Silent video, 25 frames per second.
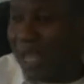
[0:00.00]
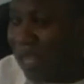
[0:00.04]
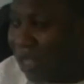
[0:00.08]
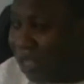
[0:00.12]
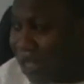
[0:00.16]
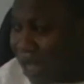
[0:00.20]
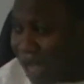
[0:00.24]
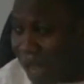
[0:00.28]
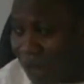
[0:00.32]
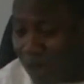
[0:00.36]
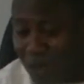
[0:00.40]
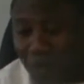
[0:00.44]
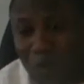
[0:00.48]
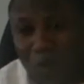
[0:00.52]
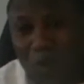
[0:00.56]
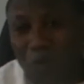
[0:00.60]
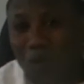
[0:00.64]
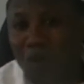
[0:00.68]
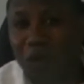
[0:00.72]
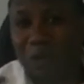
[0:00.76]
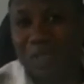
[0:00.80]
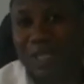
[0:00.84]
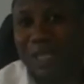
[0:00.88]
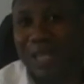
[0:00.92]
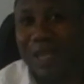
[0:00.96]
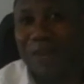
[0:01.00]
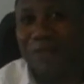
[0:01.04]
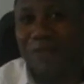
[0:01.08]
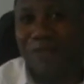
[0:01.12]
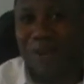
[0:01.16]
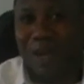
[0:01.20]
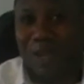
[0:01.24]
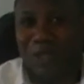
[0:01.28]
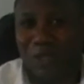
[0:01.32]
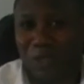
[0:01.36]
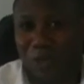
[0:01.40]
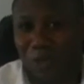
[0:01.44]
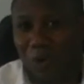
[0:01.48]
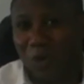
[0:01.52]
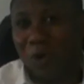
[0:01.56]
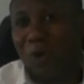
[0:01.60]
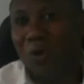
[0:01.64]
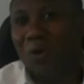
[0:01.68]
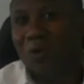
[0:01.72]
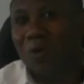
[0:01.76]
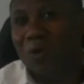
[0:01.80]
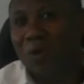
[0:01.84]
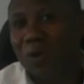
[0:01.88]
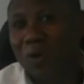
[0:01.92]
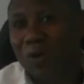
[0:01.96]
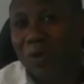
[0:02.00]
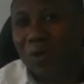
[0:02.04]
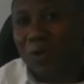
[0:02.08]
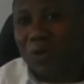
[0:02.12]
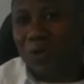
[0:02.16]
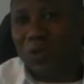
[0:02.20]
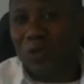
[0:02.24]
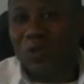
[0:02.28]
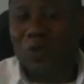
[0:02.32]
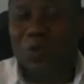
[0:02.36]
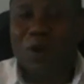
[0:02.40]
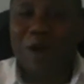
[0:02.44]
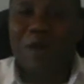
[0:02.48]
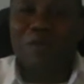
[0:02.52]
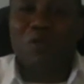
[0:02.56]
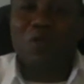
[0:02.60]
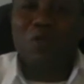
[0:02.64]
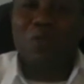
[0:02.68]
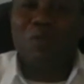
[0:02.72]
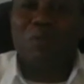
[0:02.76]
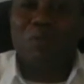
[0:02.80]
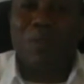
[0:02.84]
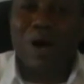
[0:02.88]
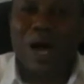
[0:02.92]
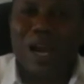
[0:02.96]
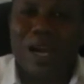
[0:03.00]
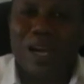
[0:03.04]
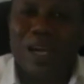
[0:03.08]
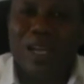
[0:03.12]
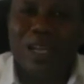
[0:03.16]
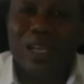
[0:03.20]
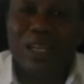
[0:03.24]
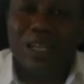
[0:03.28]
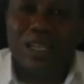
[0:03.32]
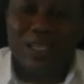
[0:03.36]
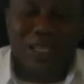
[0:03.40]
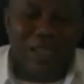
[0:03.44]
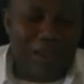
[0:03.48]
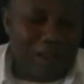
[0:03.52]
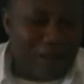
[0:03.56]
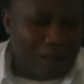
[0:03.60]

else and to whatever. So you have to marry